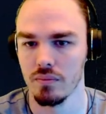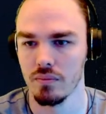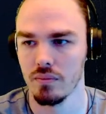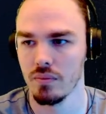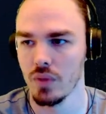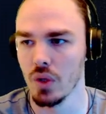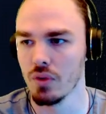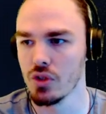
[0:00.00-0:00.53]

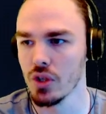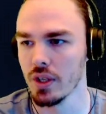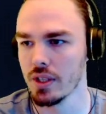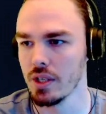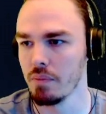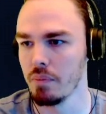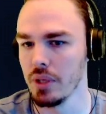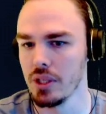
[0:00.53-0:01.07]
You've
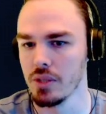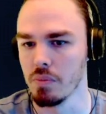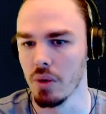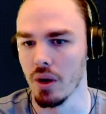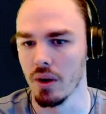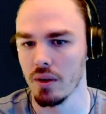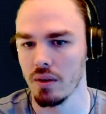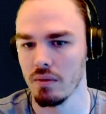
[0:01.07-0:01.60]
selected
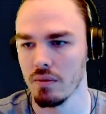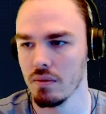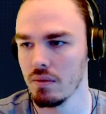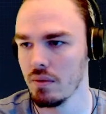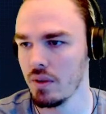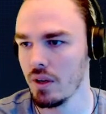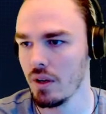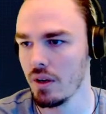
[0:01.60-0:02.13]
Bismarck.
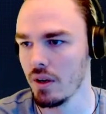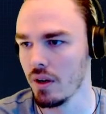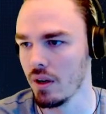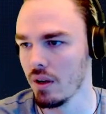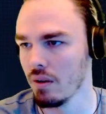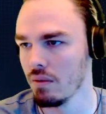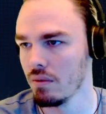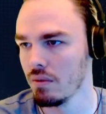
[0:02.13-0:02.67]
No. I
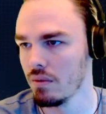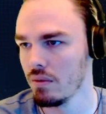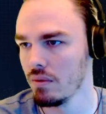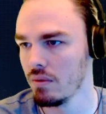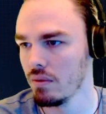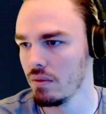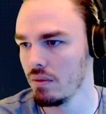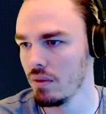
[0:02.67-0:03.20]

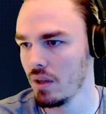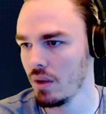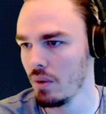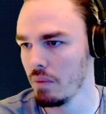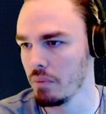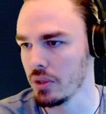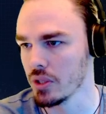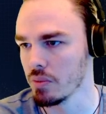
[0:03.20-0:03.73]
don't want
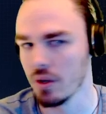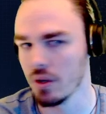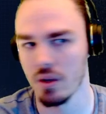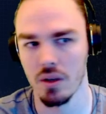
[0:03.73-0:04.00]
Bismarck.